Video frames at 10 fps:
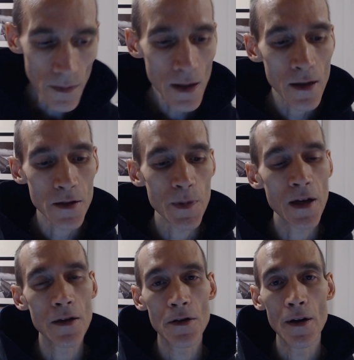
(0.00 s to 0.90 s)
is
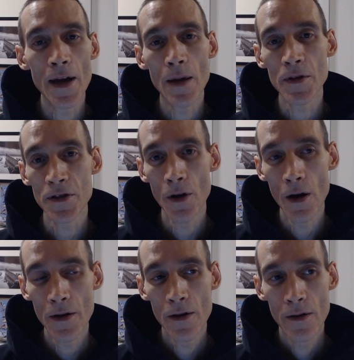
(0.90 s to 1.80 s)
because on
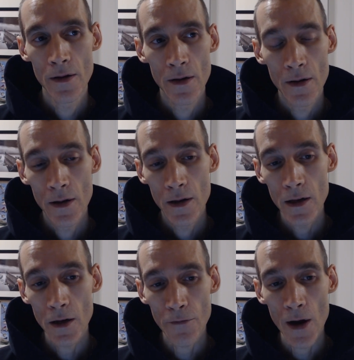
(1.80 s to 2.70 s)
Amazon,
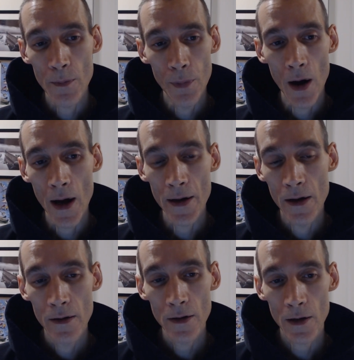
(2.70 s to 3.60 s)
if I buy,
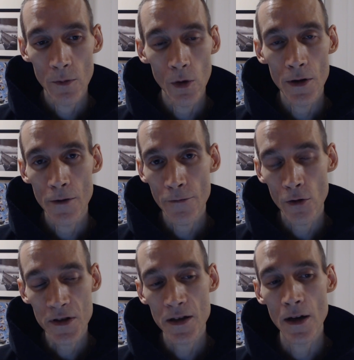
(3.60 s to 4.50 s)
like, what the
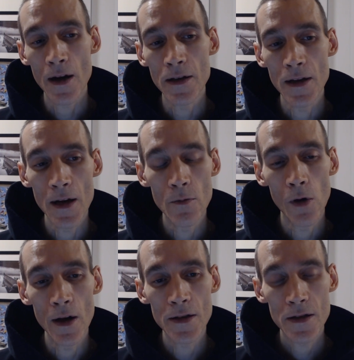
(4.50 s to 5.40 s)
first thing I did
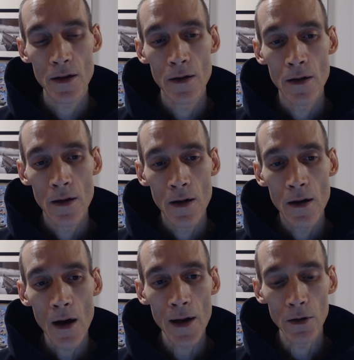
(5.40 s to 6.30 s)
was
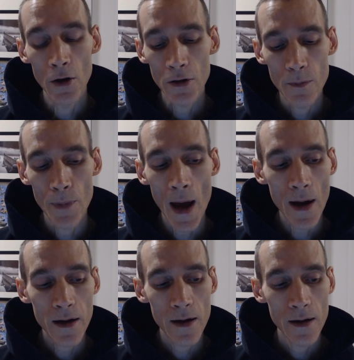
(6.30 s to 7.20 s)
I looked
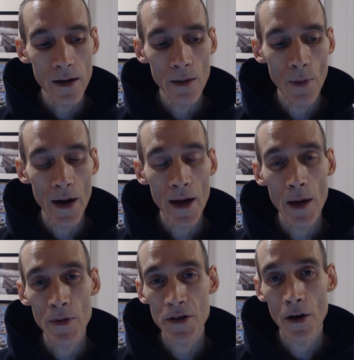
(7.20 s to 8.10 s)
back in my
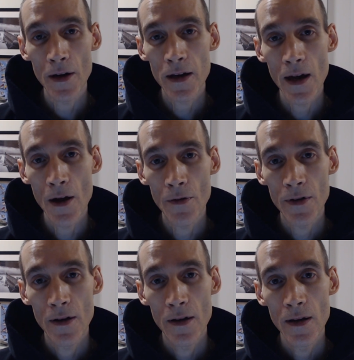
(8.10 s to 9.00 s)
Amazon account,
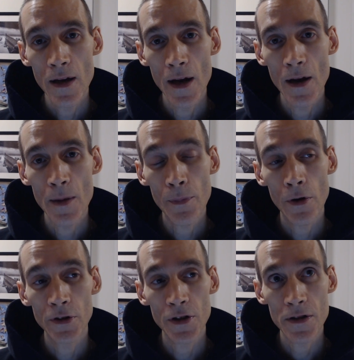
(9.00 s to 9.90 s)
and I
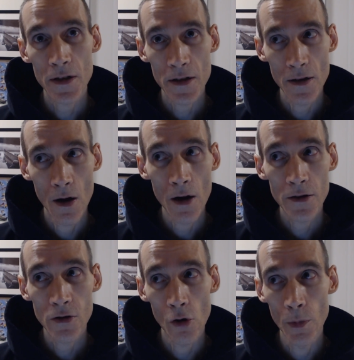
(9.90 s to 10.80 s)
purchased this in
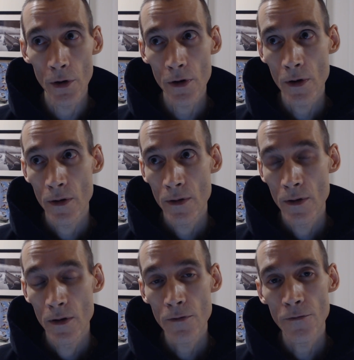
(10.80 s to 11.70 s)
October
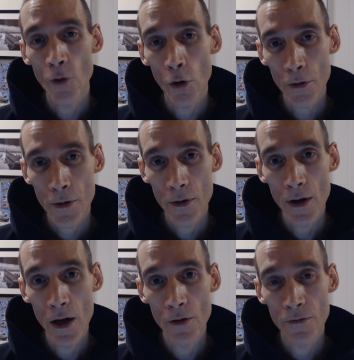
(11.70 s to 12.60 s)
4th
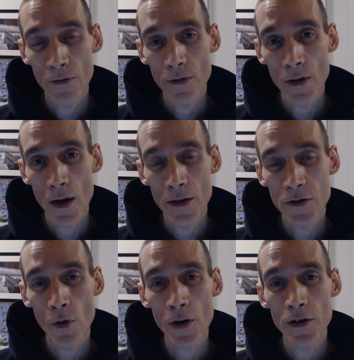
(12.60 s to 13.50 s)
of
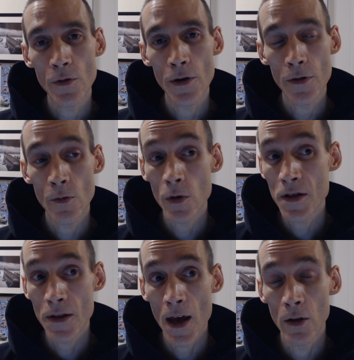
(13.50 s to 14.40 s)
2022. It
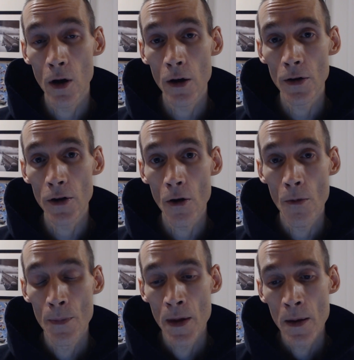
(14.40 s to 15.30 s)
wasn't that long ago,
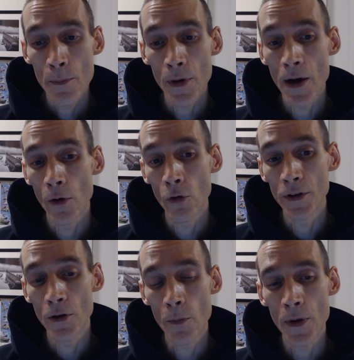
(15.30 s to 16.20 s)
but I
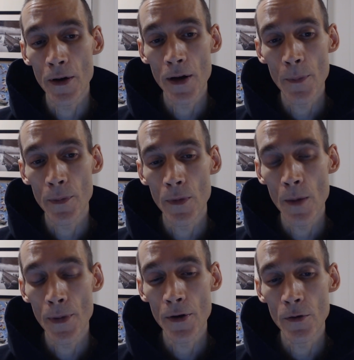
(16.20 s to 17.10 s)
only opened it up
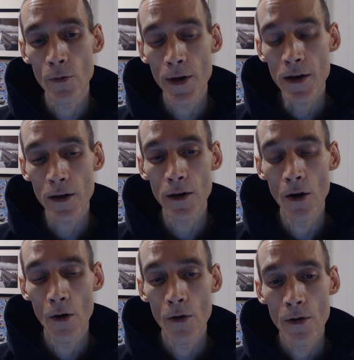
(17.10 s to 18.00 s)
about a week
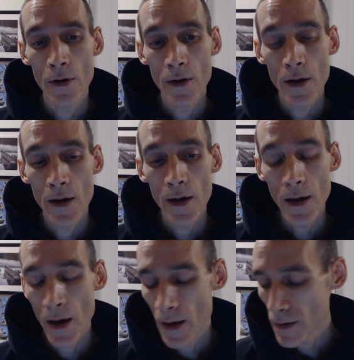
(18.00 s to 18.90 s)
ago,
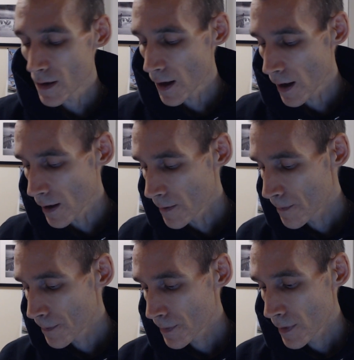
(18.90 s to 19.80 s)
and
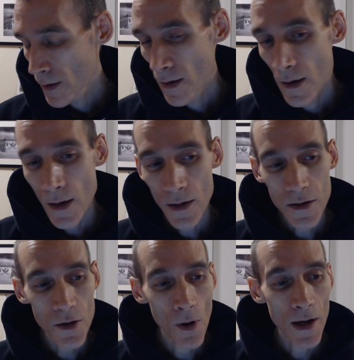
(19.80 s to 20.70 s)

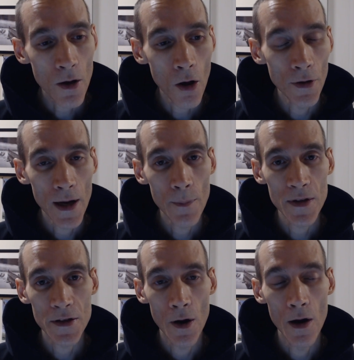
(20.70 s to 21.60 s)
so I called
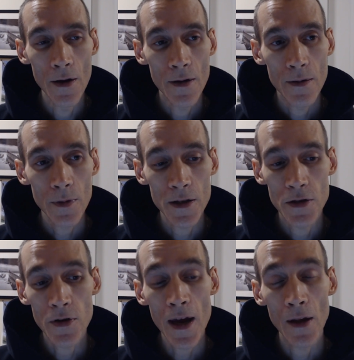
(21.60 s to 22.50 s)
Amazon, because
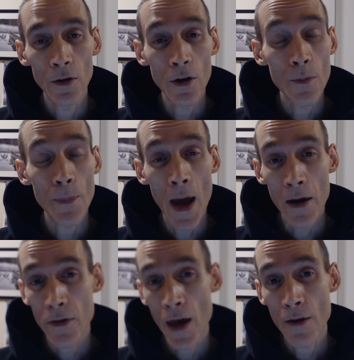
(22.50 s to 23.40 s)
you can't look
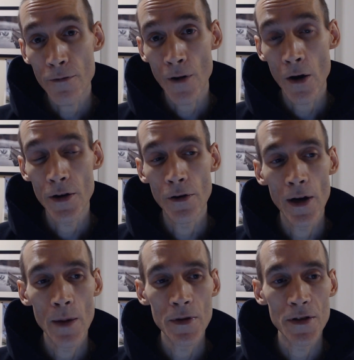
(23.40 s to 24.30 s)
back that far in your
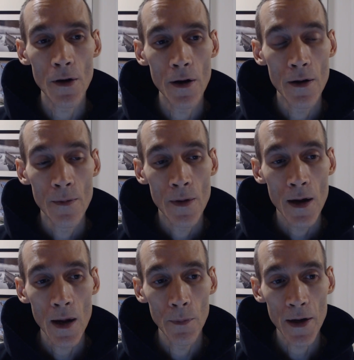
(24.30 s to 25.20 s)
Amazon.
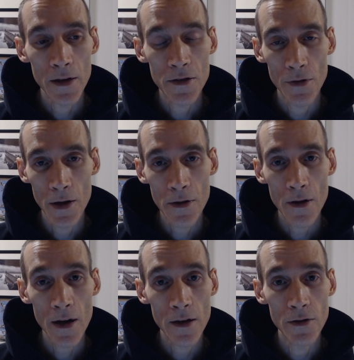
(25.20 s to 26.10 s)
I'm like, is there anything
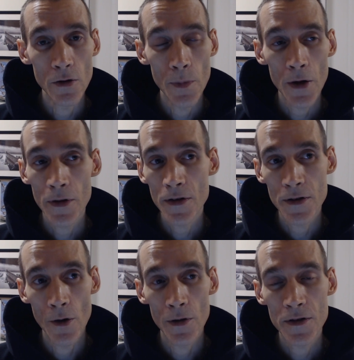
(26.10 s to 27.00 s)
I can do about this?
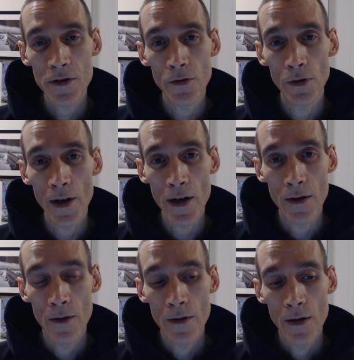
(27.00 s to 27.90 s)
No, it's too late.
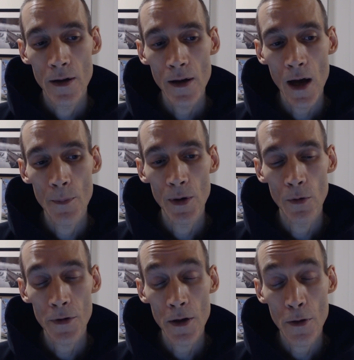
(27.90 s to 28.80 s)
But
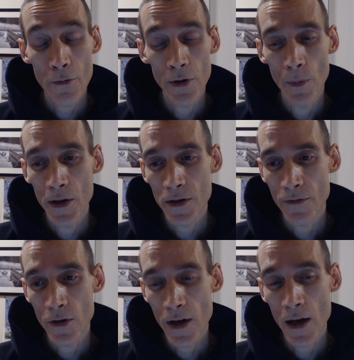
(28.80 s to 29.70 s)
within 3 months, if
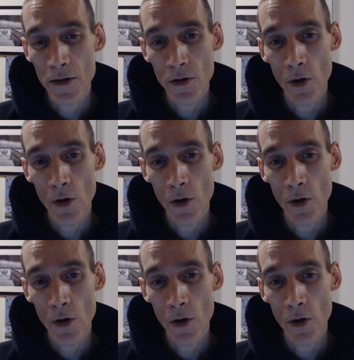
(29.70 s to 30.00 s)
you can. So